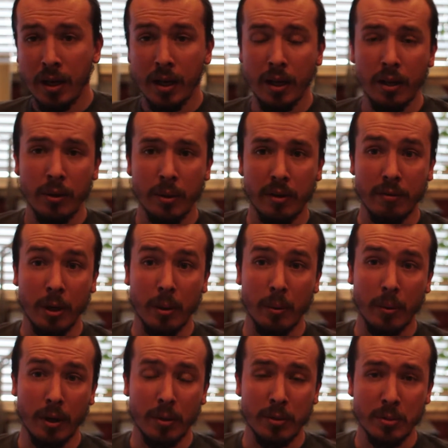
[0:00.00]
Hello and
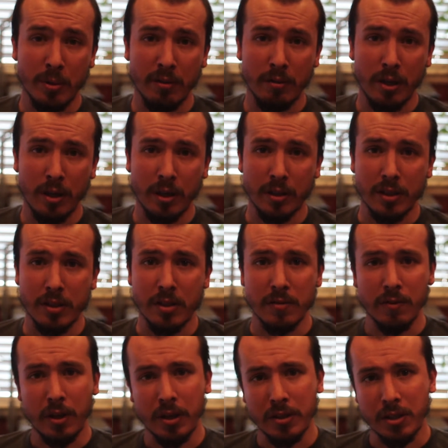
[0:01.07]
welcome to my vlog. This is
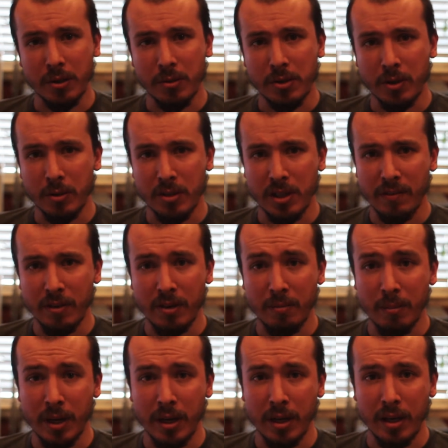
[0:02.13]
vlog 007,
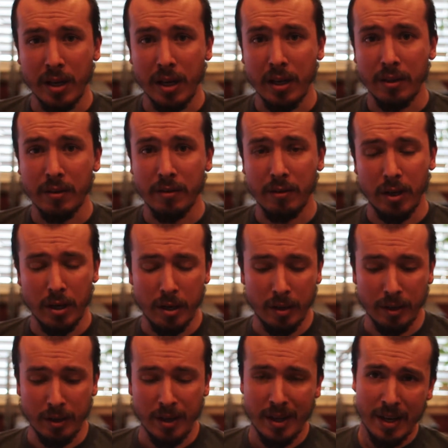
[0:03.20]
my 8th
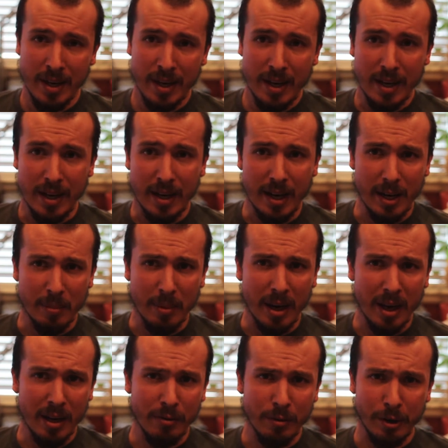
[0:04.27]
vlog.
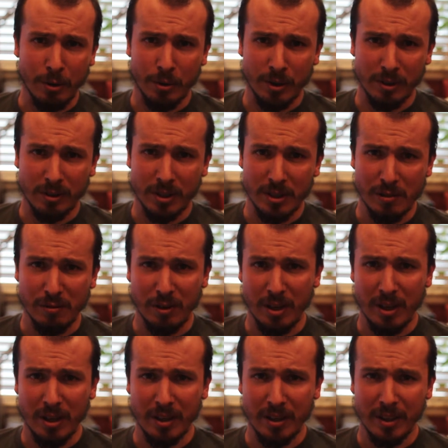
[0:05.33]
I have recorded this
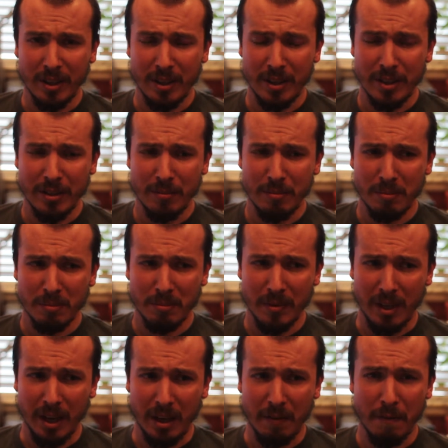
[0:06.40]
vlog
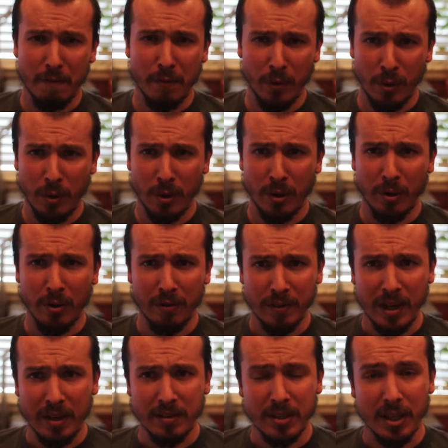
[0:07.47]
like 4 or
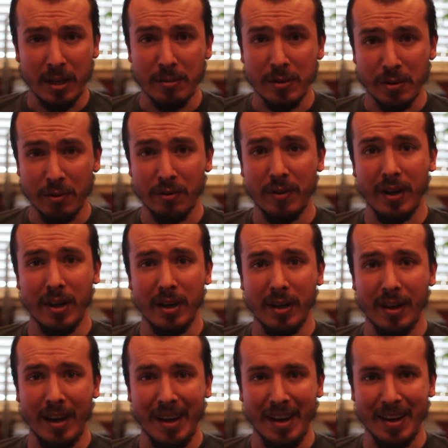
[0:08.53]
5 times so far,
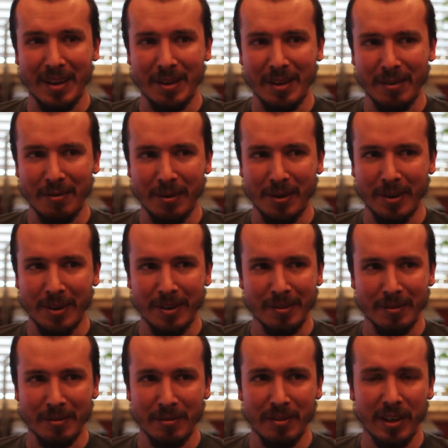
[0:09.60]
and for
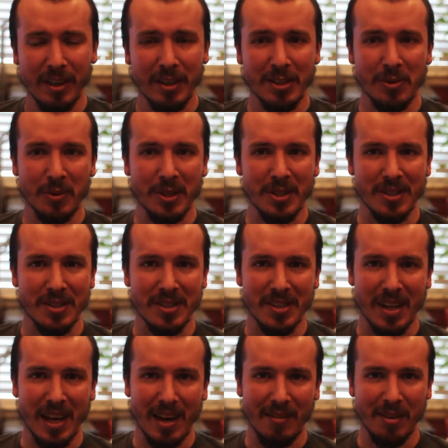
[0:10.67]
various reasons
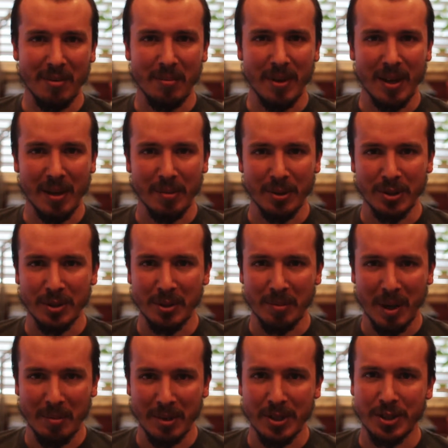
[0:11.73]
I haven't been able to
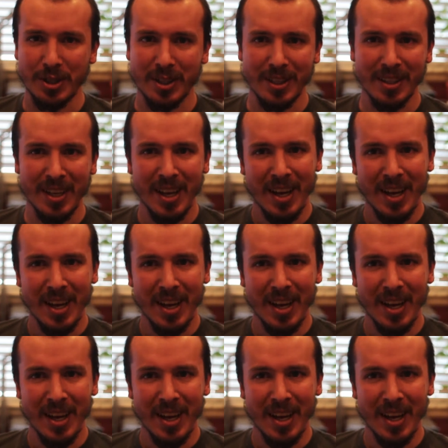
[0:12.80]
publish it.